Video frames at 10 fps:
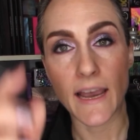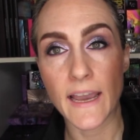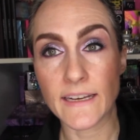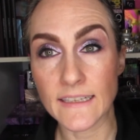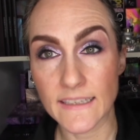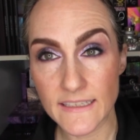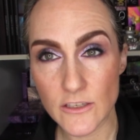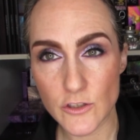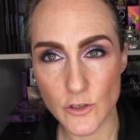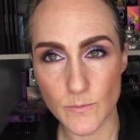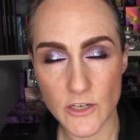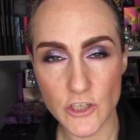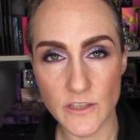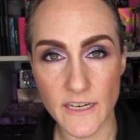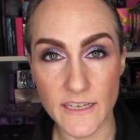And I liked it so
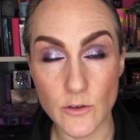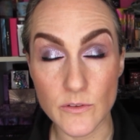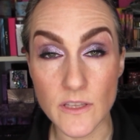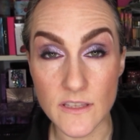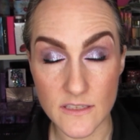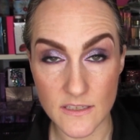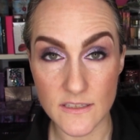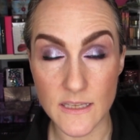much that I know that this is